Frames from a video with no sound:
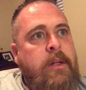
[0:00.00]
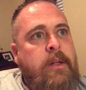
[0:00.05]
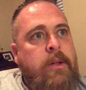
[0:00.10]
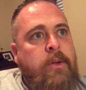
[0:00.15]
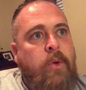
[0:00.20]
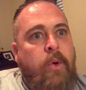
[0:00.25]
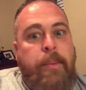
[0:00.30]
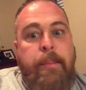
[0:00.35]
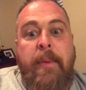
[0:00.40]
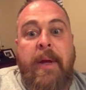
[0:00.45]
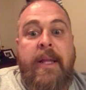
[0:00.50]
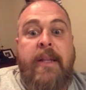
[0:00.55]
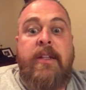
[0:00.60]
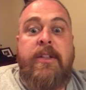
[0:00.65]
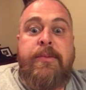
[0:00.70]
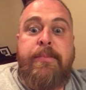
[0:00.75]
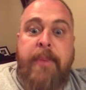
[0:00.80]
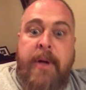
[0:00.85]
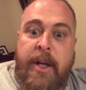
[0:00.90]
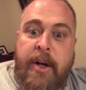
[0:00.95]
Lord, make
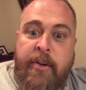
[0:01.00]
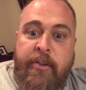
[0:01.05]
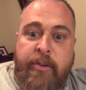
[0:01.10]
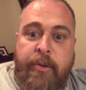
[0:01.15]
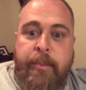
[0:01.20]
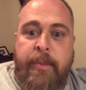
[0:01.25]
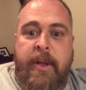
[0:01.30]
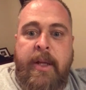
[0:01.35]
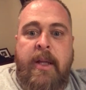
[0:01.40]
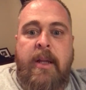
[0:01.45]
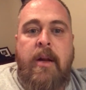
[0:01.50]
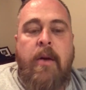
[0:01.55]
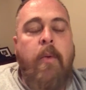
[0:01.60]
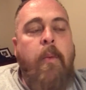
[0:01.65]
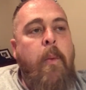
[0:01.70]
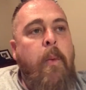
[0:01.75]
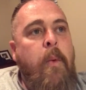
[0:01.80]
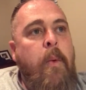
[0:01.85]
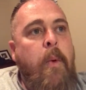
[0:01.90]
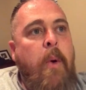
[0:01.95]
this better for me.
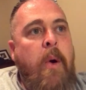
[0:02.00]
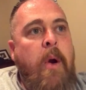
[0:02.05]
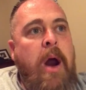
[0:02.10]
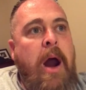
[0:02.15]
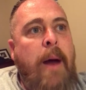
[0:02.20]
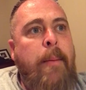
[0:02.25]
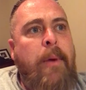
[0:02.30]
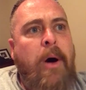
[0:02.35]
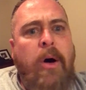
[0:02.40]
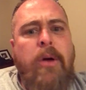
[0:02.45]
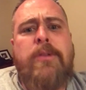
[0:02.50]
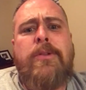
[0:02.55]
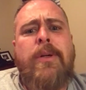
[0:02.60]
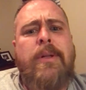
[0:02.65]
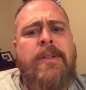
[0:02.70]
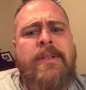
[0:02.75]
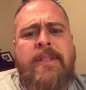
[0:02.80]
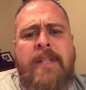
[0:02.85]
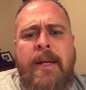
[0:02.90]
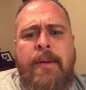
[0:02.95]
I'm also
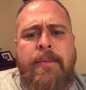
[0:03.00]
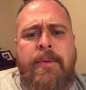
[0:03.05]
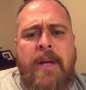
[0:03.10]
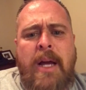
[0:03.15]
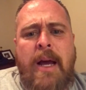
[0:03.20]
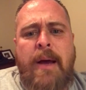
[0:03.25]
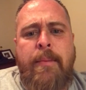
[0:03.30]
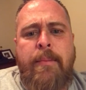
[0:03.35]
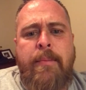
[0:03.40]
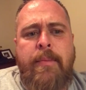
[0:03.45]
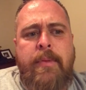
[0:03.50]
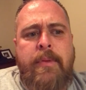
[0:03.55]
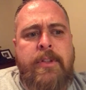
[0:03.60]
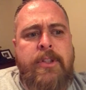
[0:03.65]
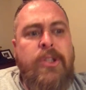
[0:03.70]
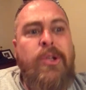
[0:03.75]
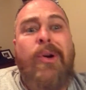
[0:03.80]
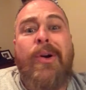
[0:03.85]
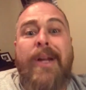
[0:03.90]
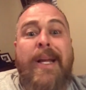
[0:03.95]
at the same time
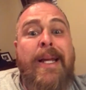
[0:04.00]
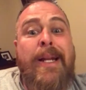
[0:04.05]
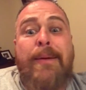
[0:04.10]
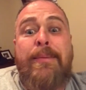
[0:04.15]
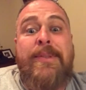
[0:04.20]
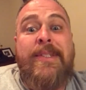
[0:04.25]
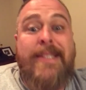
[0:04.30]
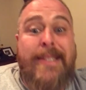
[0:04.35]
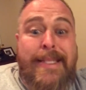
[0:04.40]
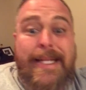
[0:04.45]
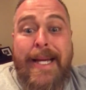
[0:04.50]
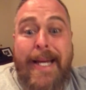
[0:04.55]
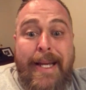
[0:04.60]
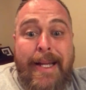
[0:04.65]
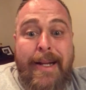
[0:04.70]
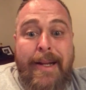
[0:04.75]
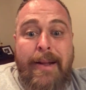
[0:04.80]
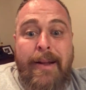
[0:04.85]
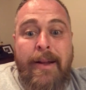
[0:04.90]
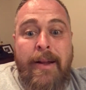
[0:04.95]
starting to get
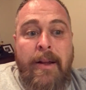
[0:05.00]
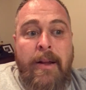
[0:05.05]
upset